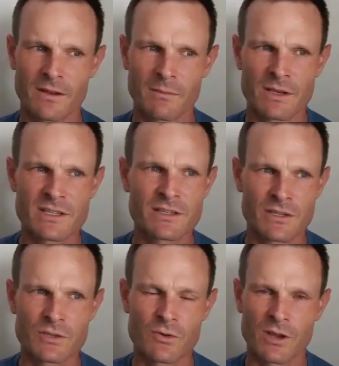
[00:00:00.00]
I mean, just as
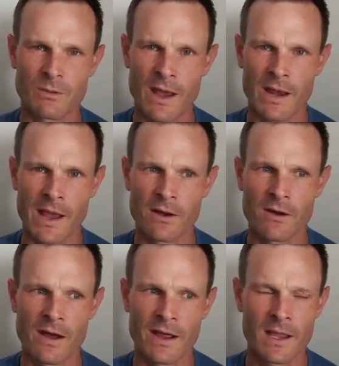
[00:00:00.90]
you're talking about
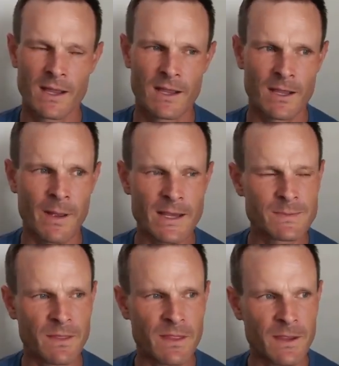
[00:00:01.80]
AI, it makes
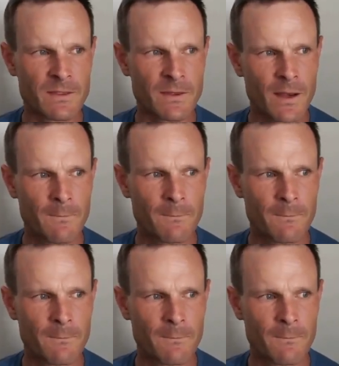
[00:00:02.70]
me think that